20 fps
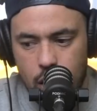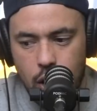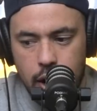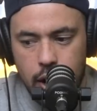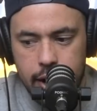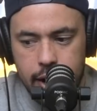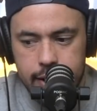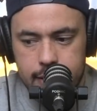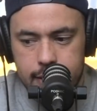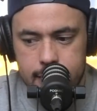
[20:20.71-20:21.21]

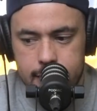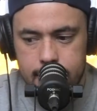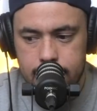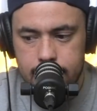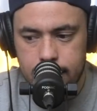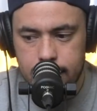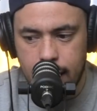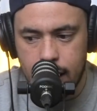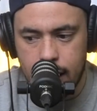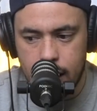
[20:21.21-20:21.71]

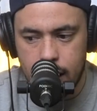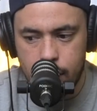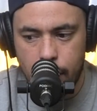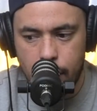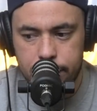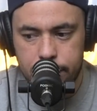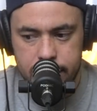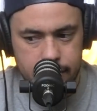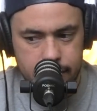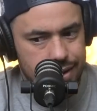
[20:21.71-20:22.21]
Hines,
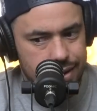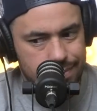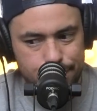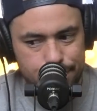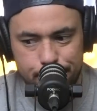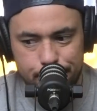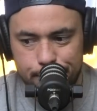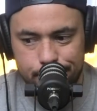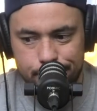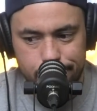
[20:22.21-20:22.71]
obviously
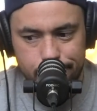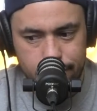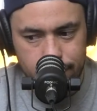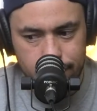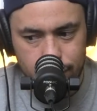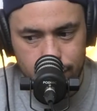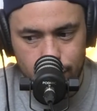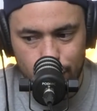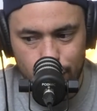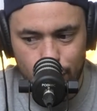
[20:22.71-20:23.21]

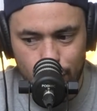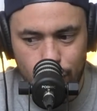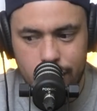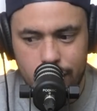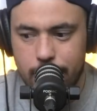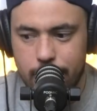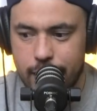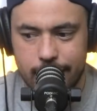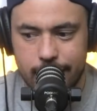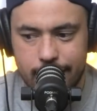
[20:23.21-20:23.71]
one
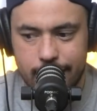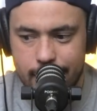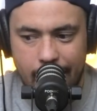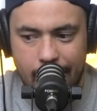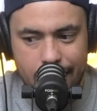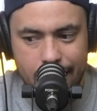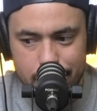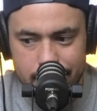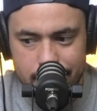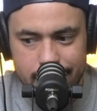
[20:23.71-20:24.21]
of the
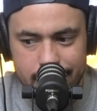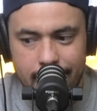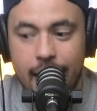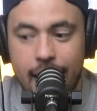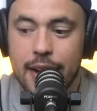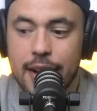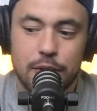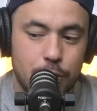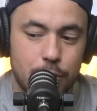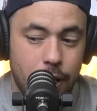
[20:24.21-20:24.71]
game
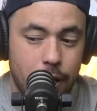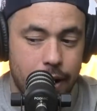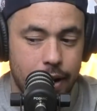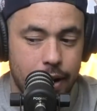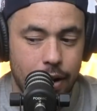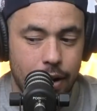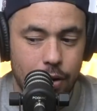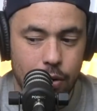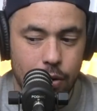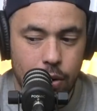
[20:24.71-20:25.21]
stars right
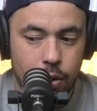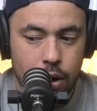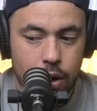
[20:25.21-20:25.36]
now.